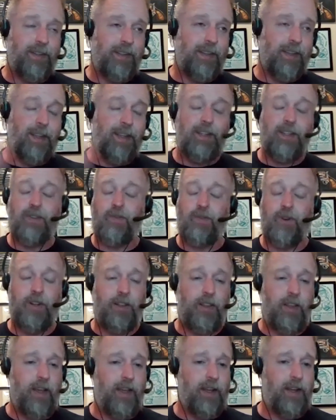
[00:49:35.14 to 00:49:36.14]
any sort
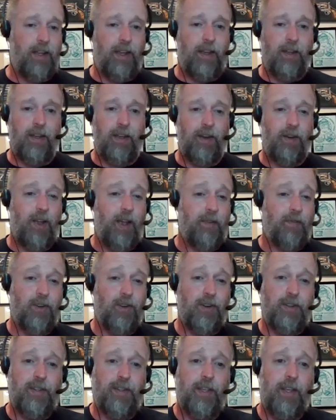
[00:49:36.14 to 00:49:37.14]
of light
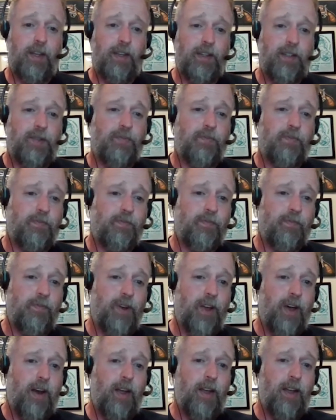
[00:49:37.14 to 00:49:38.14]
after 10 is
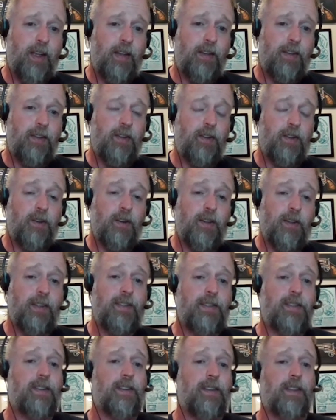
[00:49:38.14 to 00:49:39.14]
not ideal, or at
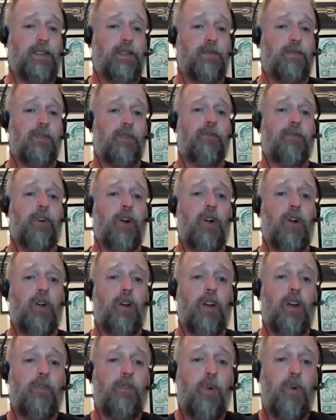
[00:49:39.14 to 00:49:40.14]
least it needs to be far
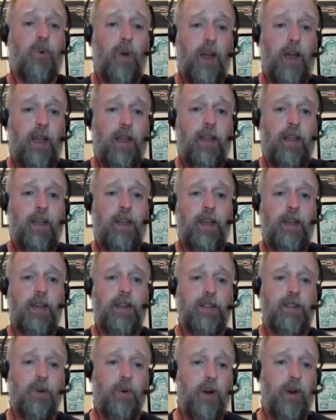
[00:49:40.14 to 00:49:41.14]
enough away
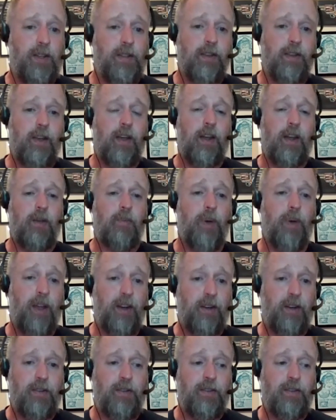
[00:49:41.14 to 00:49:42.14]
to where it's not going to
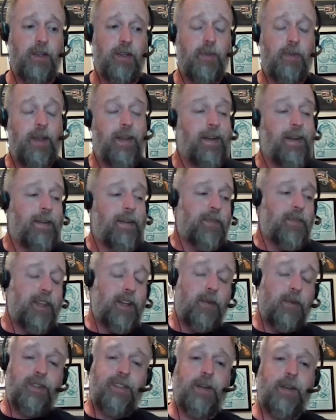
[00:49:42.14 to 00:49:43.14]
impact your sleep.
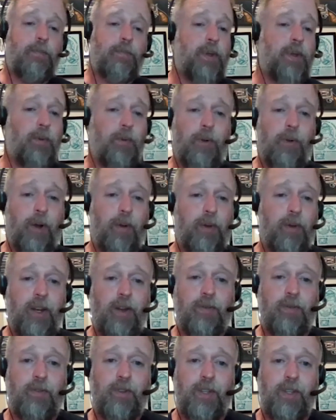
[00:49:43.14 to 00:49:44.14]
But some people probably
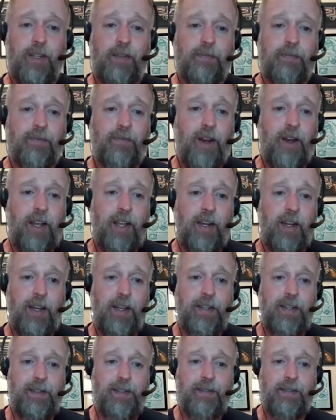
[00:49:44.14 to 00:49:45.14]
don't really
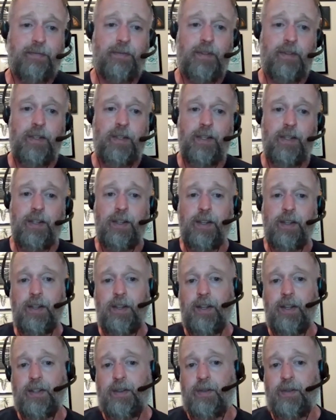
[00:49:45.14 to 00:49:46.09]
recognize it